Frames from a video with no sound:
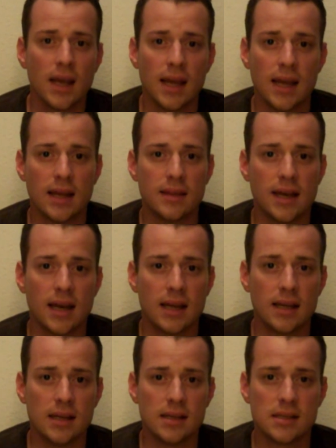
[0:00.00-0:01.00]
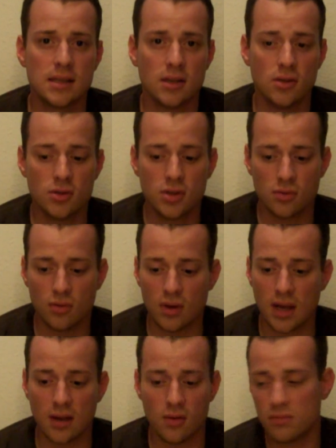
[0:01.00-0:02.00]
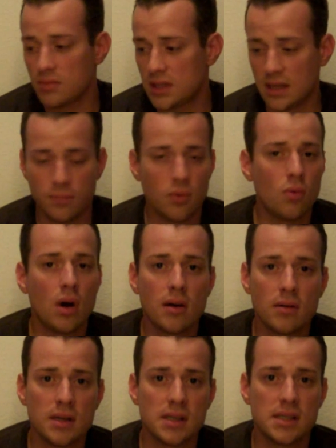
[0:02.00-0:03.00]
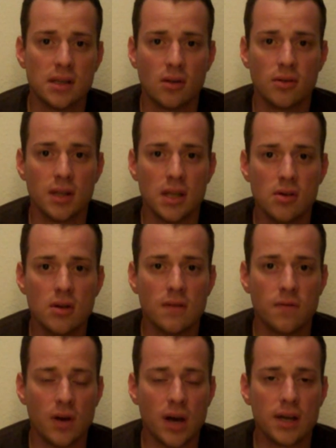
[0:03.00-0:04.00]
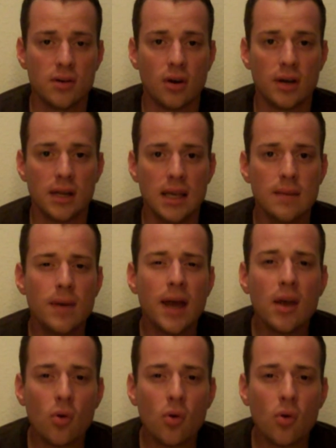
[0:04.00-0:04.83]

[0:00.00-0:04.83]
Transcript: and that is used through a simple water distiller that you can find on eBay,